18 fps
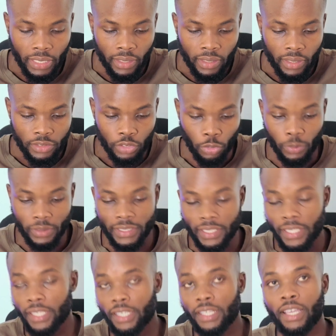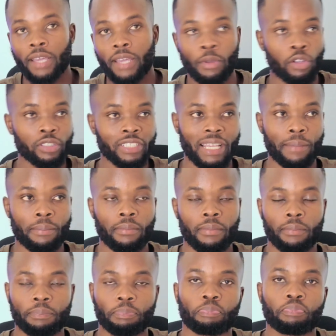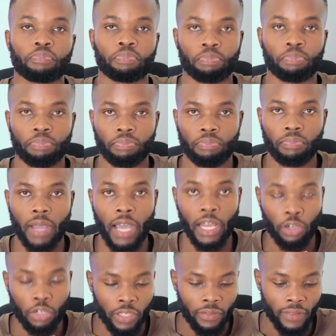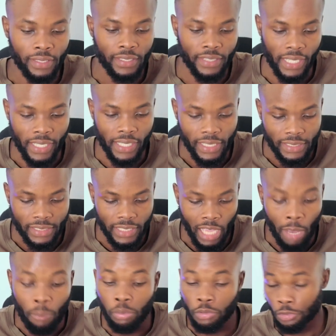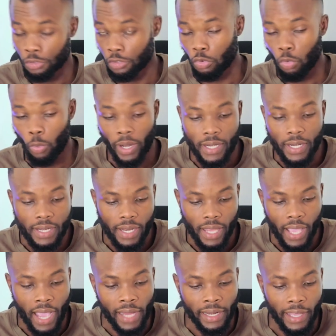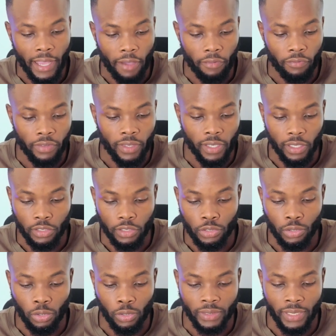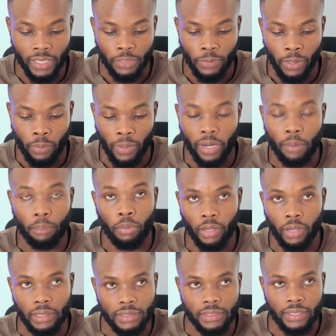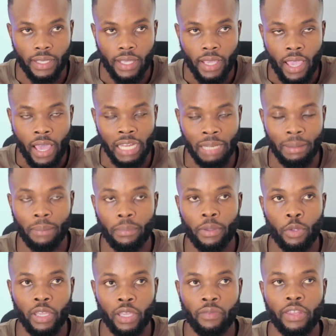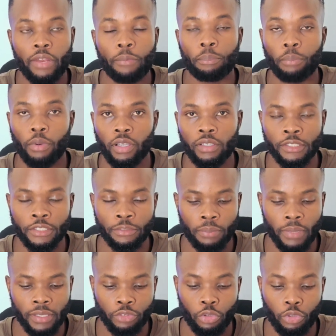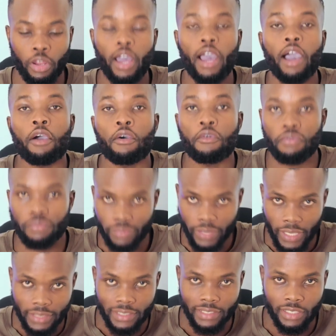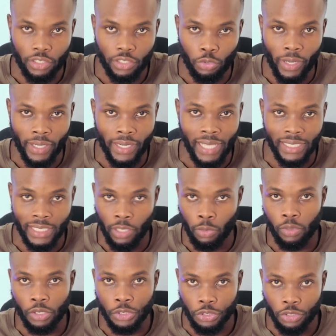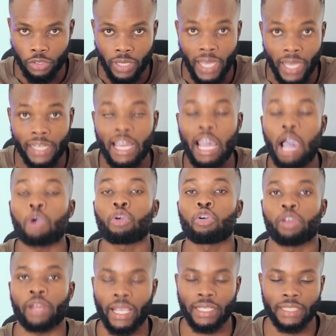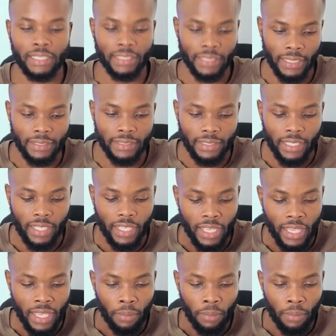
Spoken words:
So we see, because I'm alone in this challenge, I'm position 1 and having 2611 points. Remember, you are given points based on how fast you can answer a question and how correct it is.